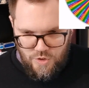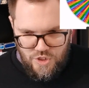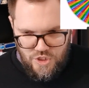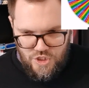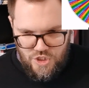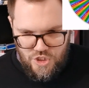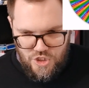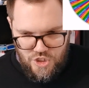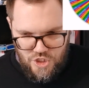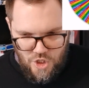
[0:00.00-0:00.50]
is
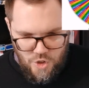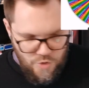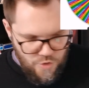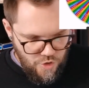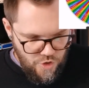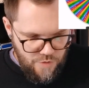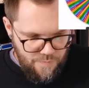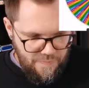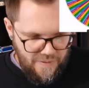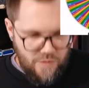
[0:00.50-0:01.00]
so
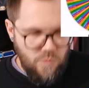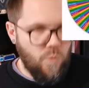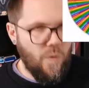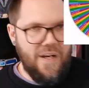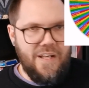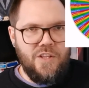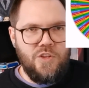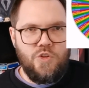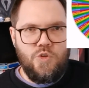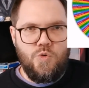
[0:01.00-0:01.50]
good, but
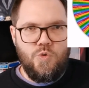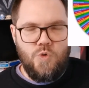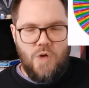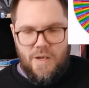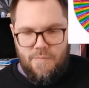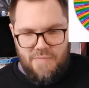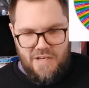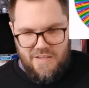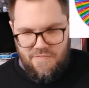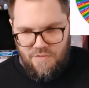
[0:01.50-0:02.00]
1 and 2
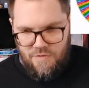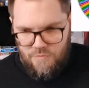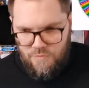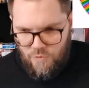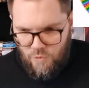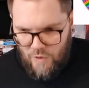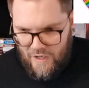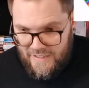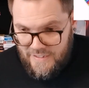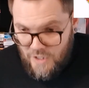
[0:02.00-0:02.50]
I'm leaving
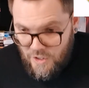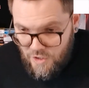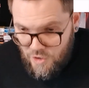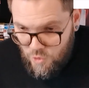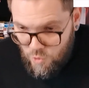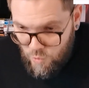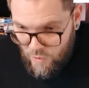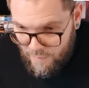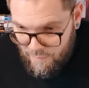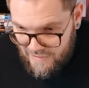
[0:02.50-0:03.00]
for. I don't
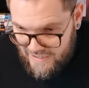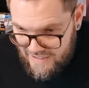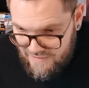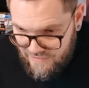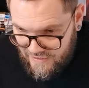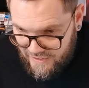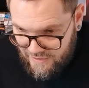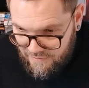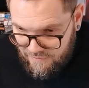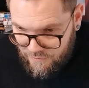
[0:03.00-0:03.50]
know who I'm
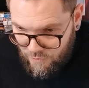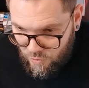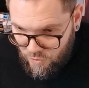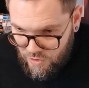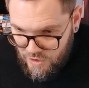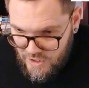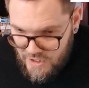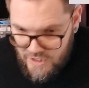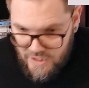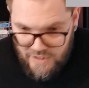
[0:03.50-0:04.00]
leaving it
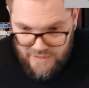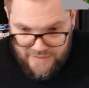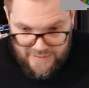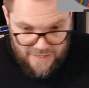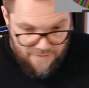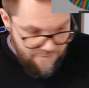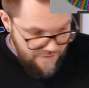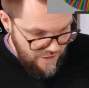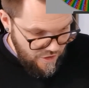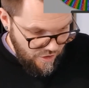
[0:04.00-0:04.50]
for.
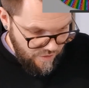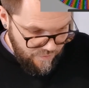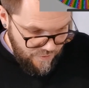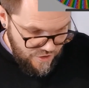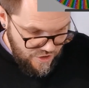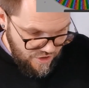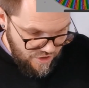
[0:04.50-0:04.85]
Definitely not for